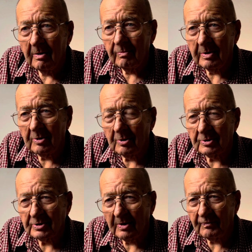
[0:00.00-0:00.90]

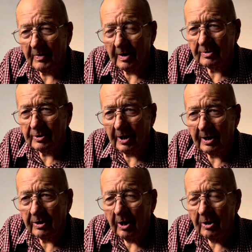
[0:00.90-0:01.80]
Because I felt like
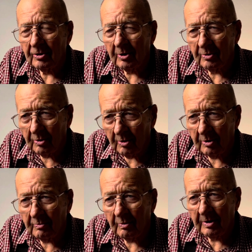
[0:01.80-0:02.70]
the
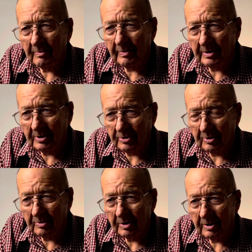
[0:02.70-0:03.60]
Lord wanted me to
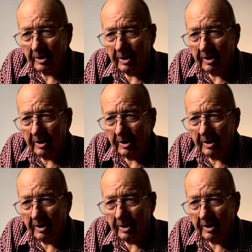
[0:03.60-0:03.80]
do it.